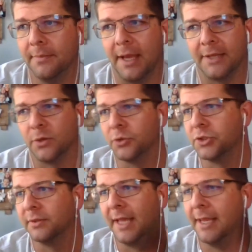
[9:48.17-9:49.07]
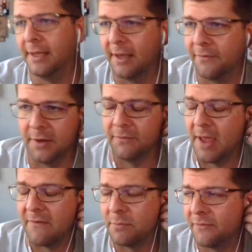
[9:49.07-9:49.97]
I told you Lane Kiffin, if
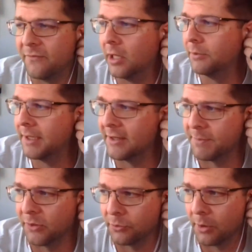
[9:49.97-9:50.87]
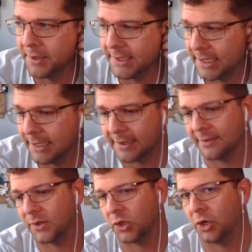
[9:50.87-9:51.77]
you haven't been following, has been throwing digs
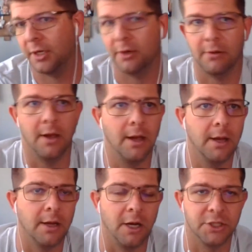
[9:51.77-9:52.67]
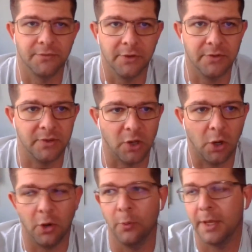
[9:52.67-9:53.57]
and starting controversies
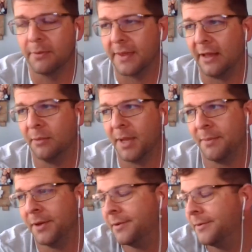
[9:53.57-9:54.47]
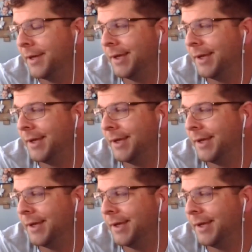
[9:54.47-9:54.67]
all week with Alabama.